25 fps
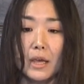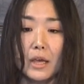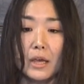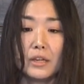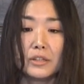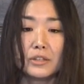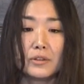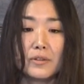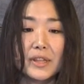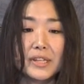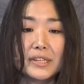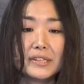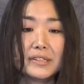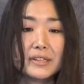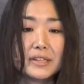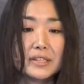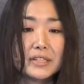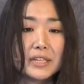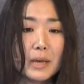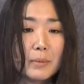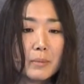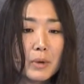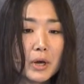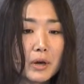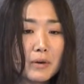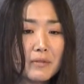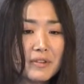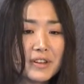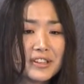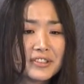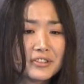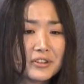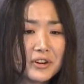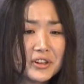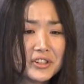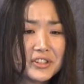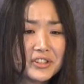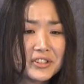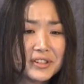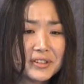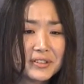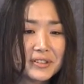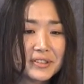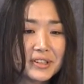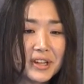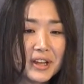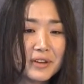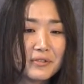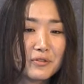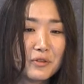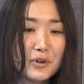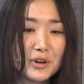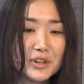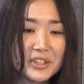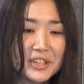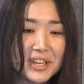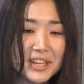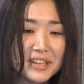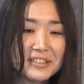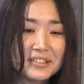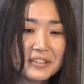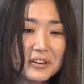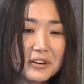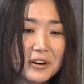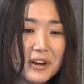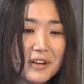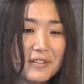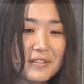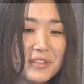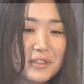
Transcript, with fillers: So this is a demo of a search. It's unfortunate it started off